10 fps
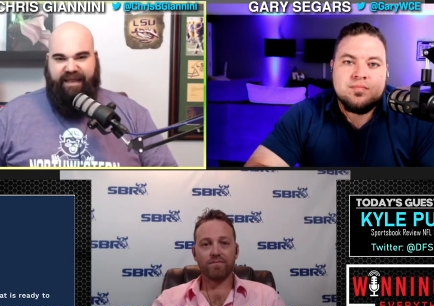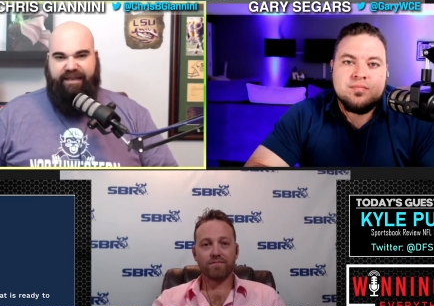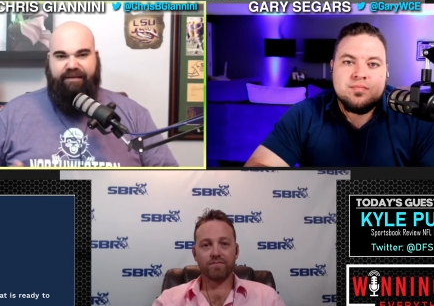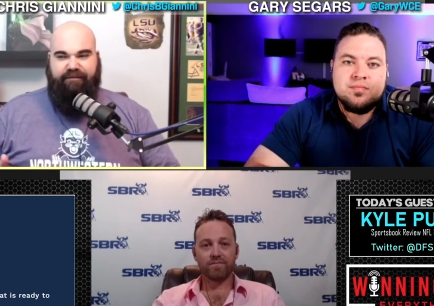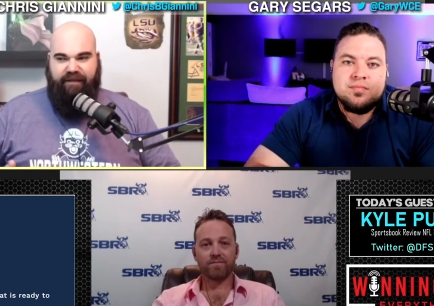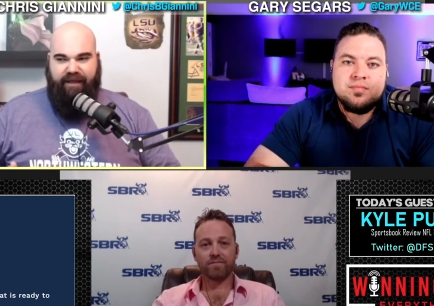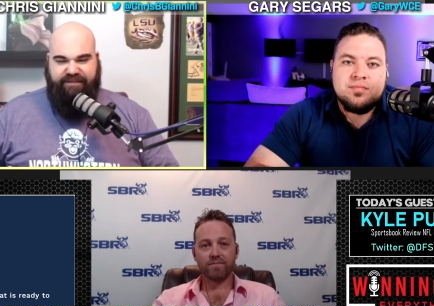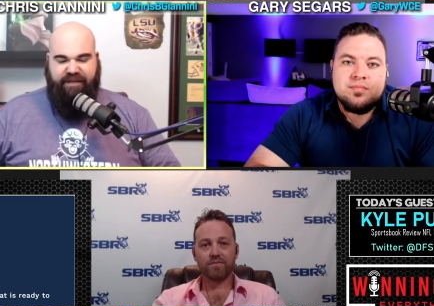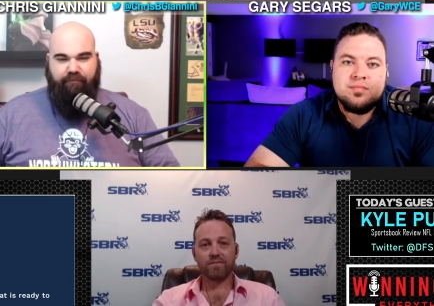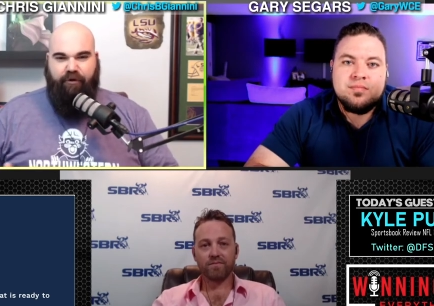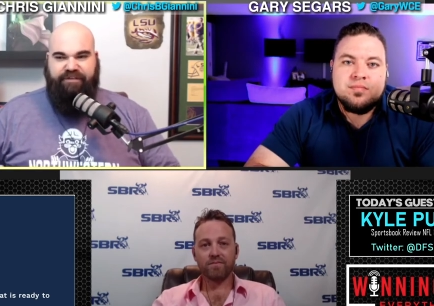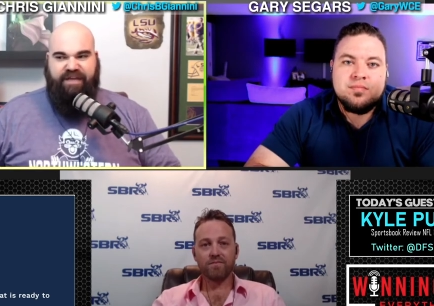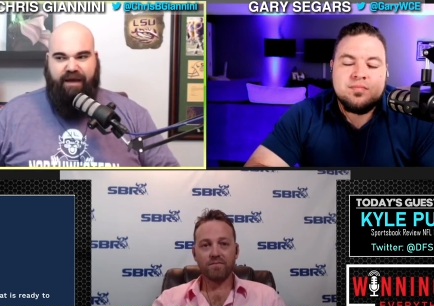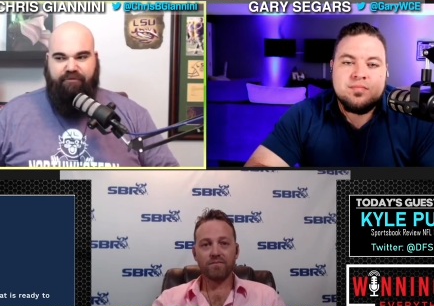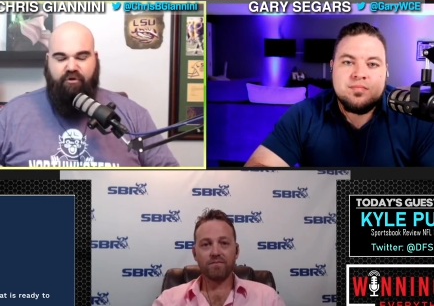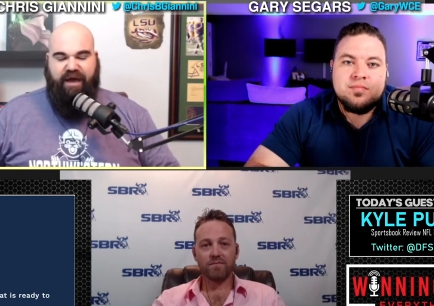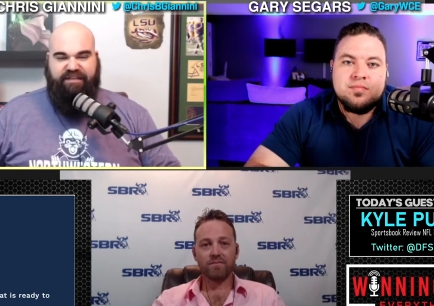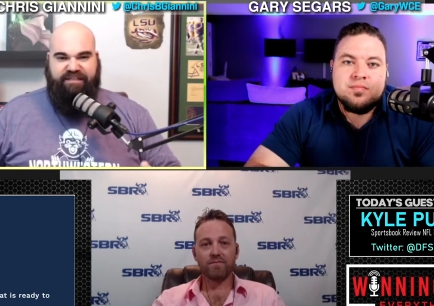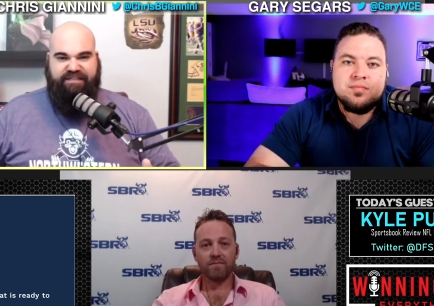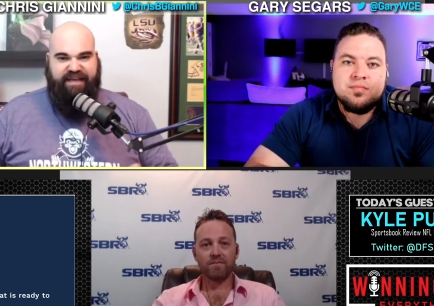Speaker 1: and at, at some point in time, you
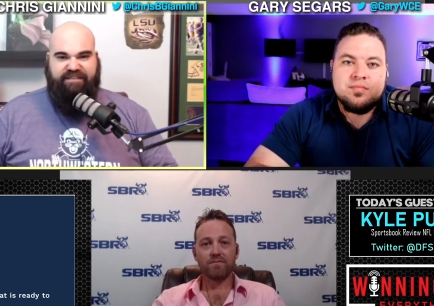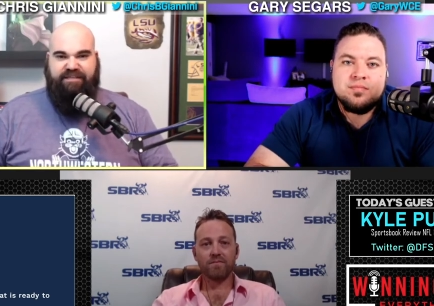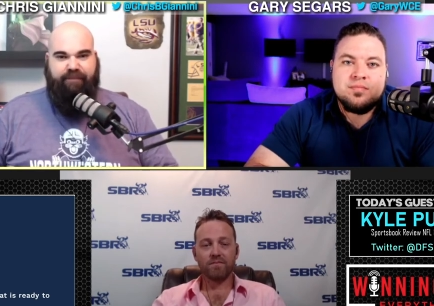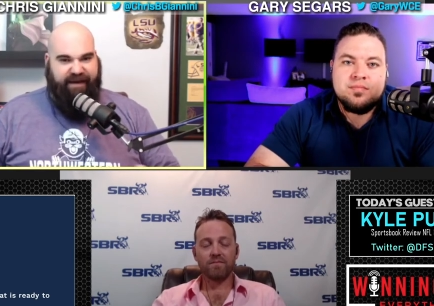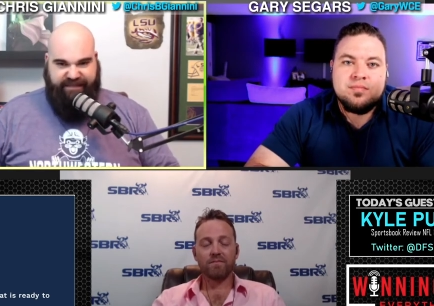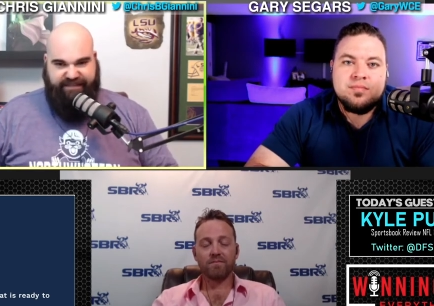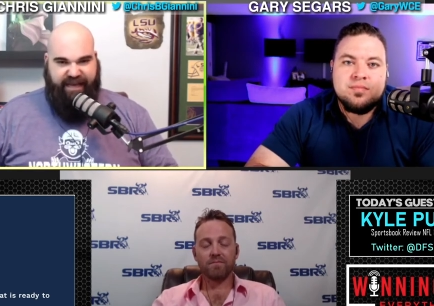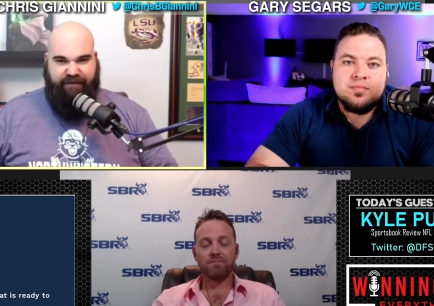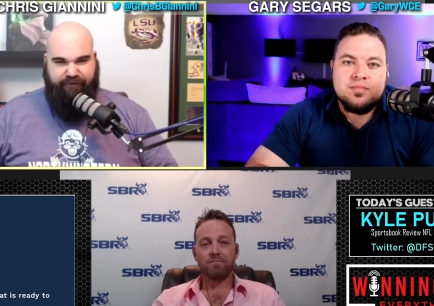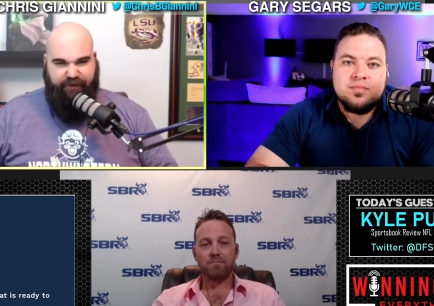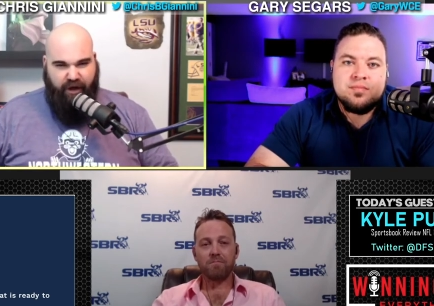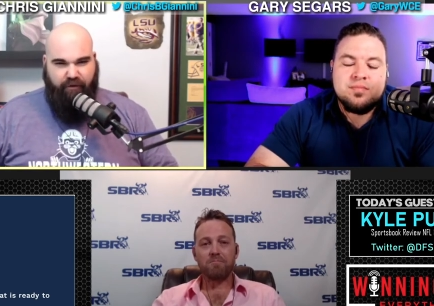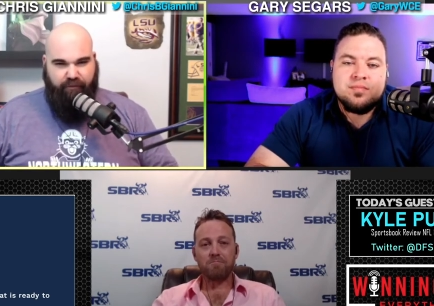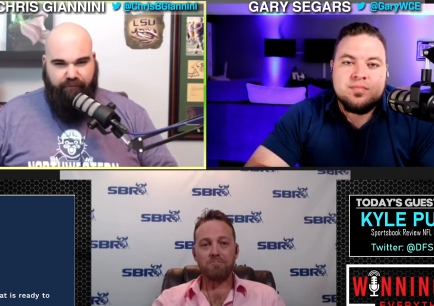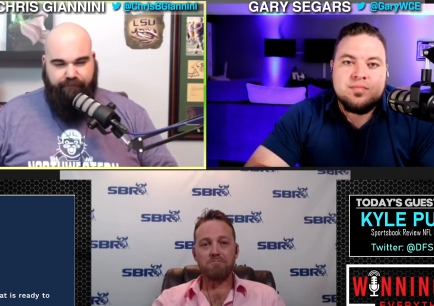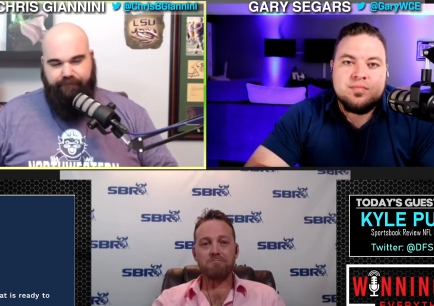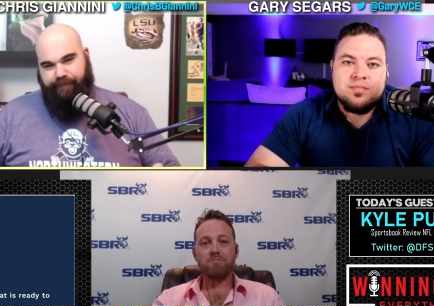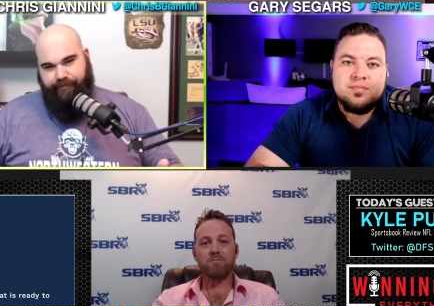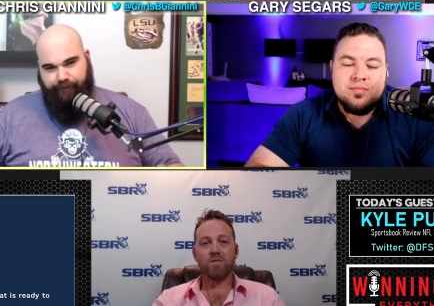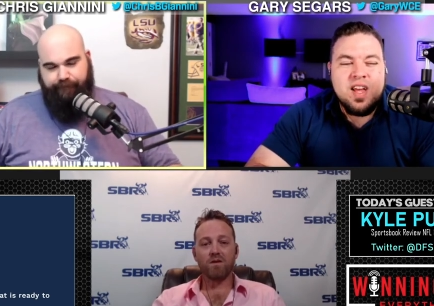got to just take somebody safe. You know.
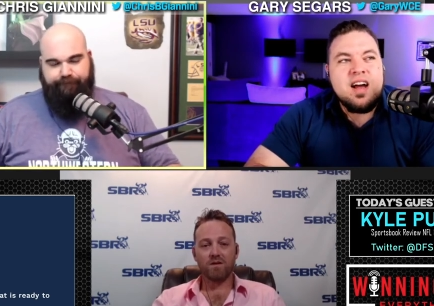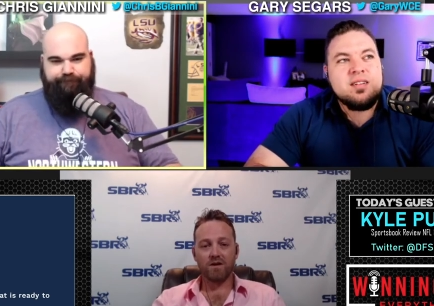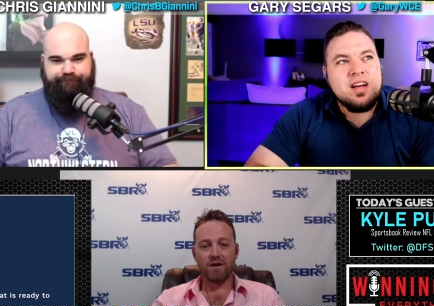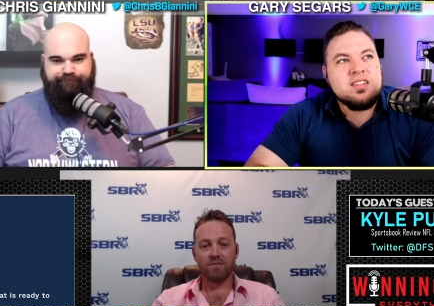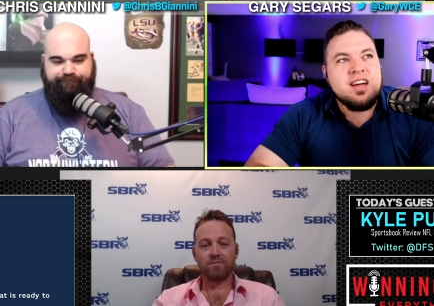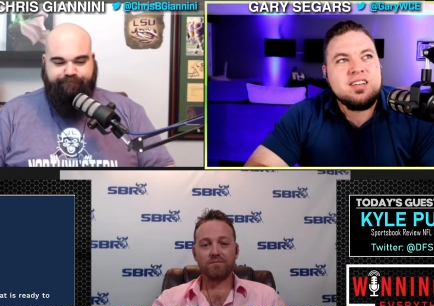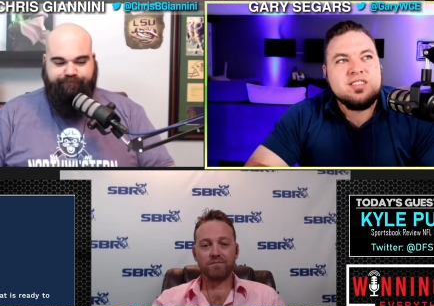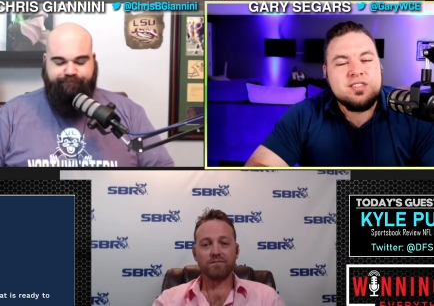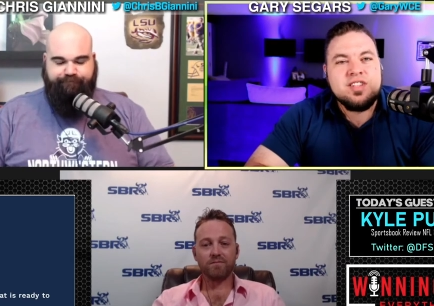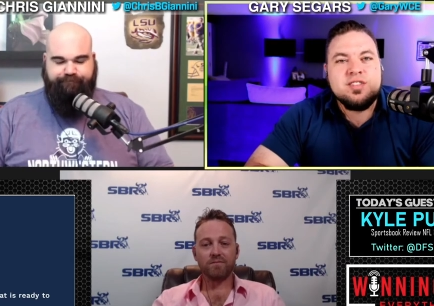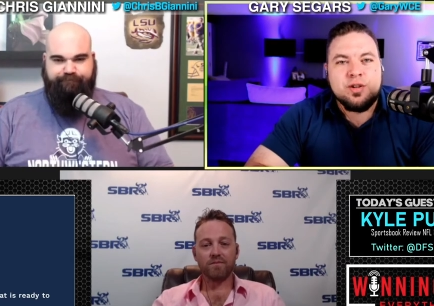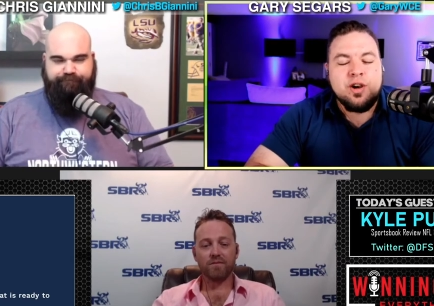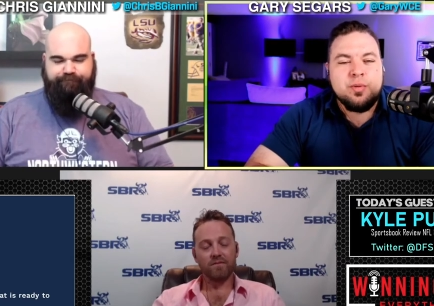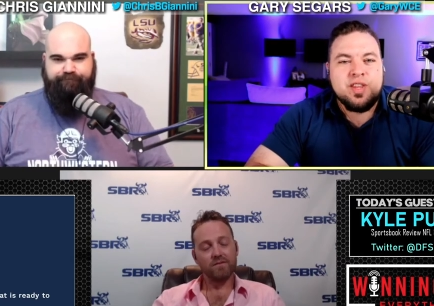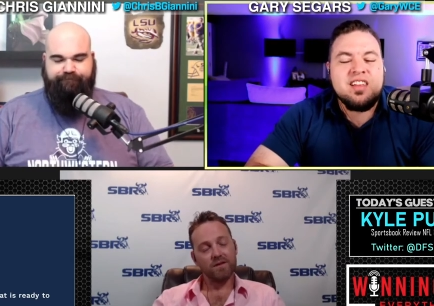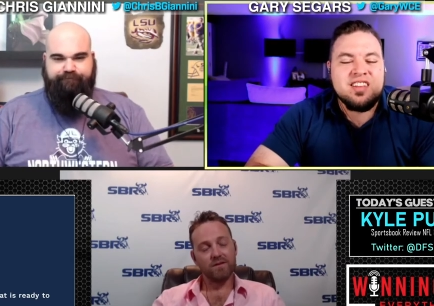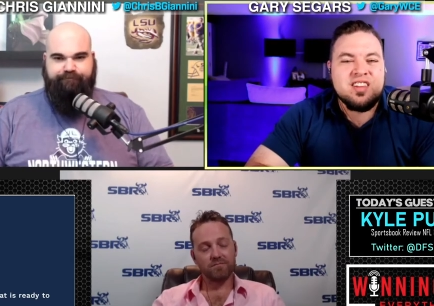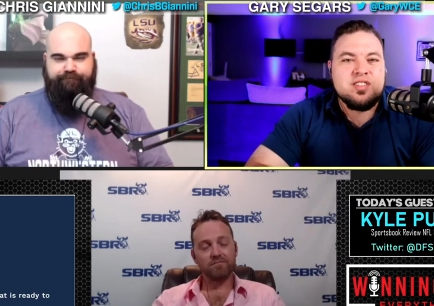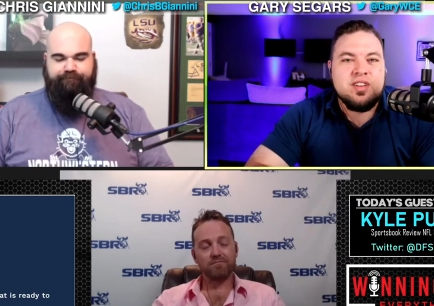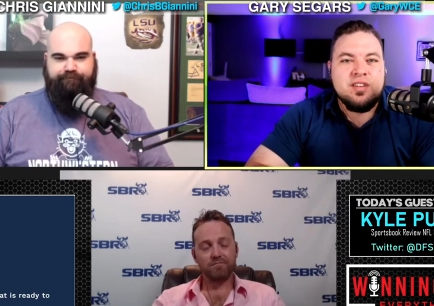
Speaker 2: Yeah I, yeah I, tend to agree with that. Like
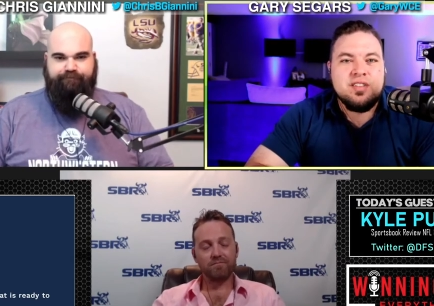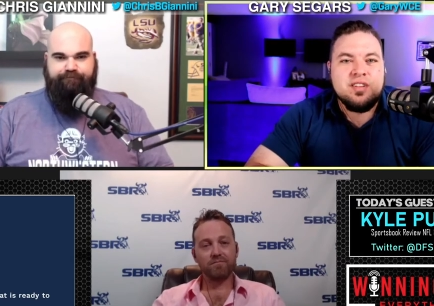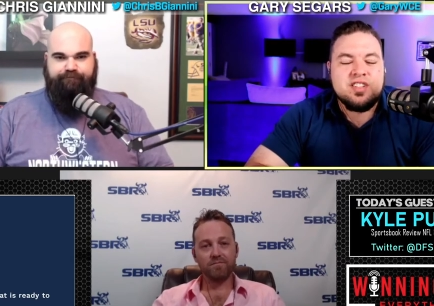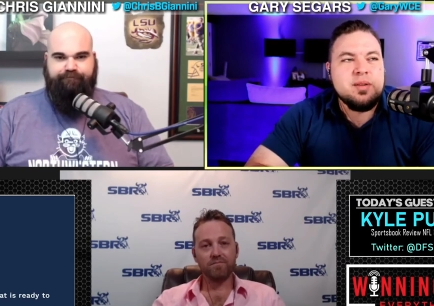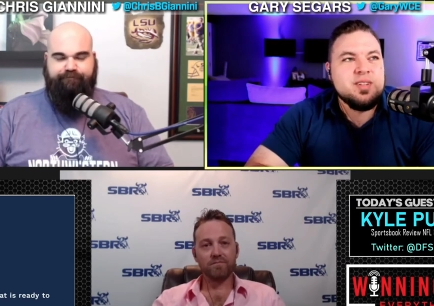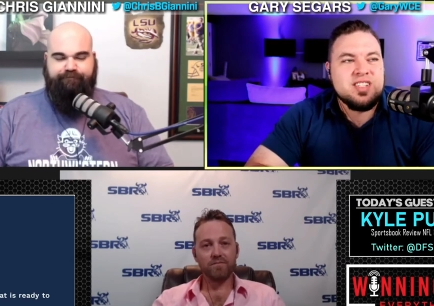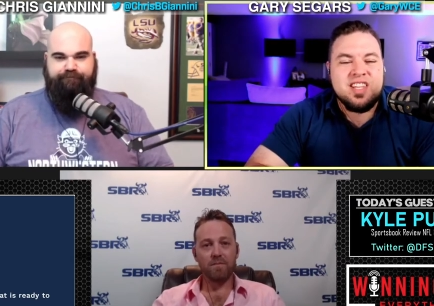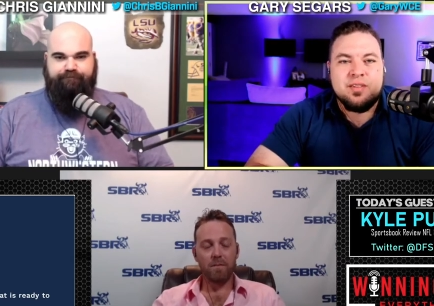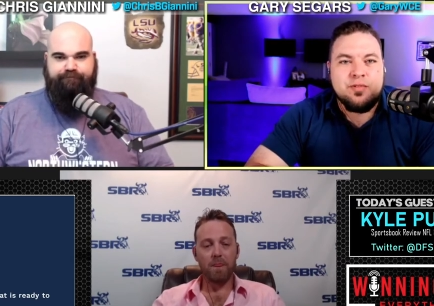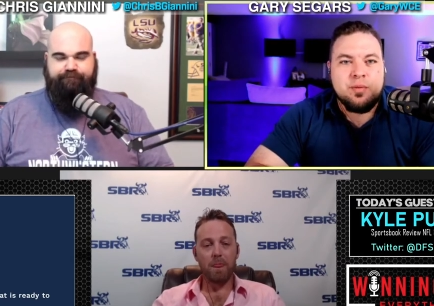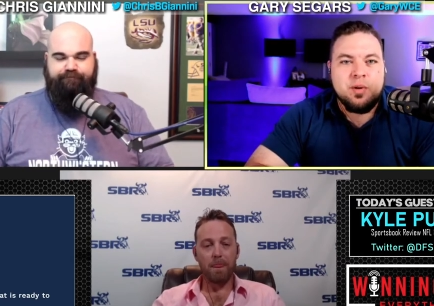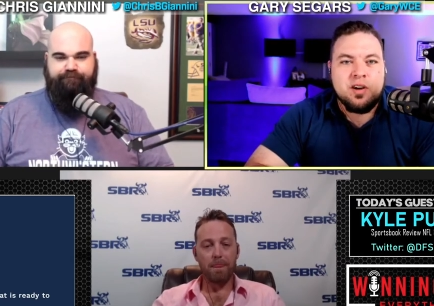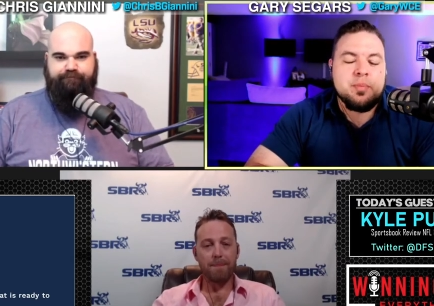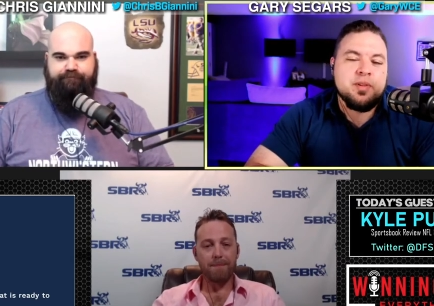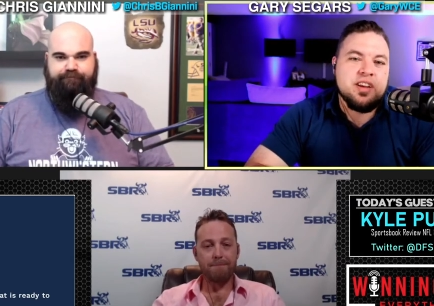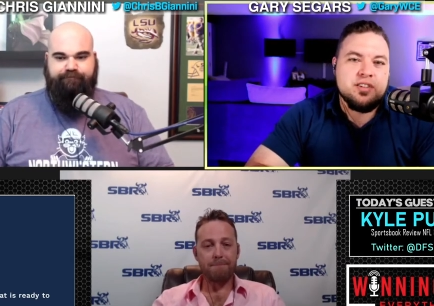the uh, the Simmons thing from a couple of years